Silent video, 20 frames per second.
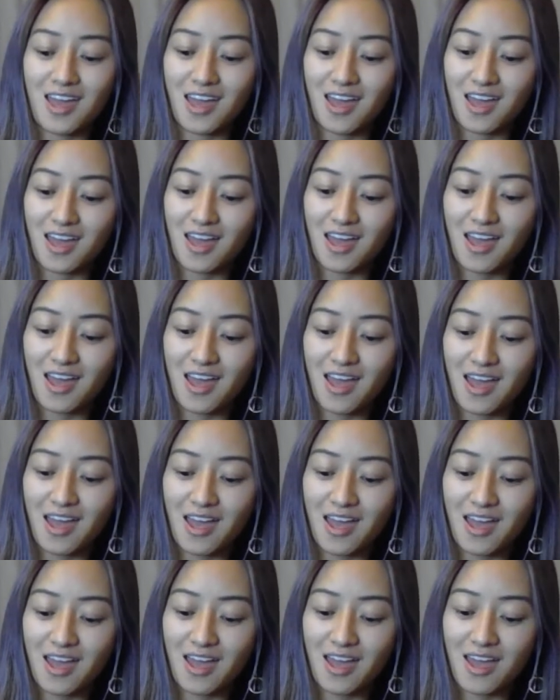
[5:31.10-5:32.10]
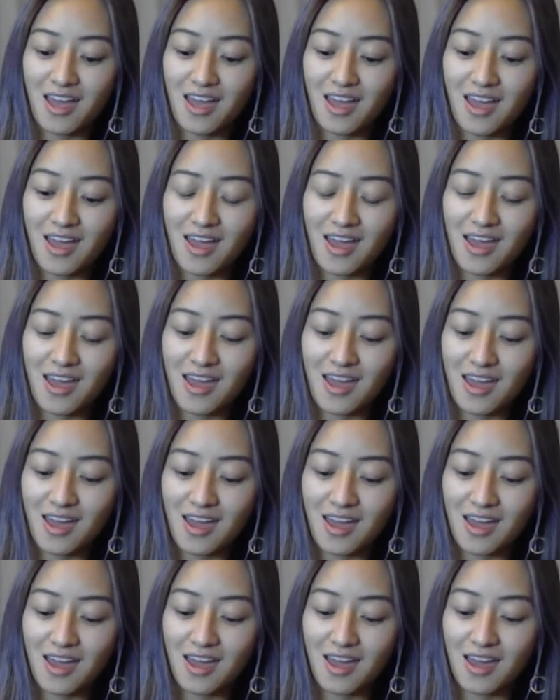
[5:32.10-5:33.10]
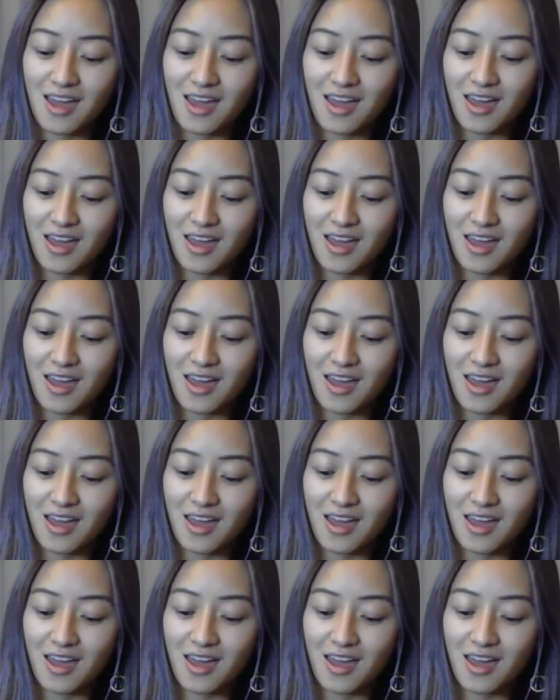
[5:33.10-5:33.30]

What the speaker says: [no speech]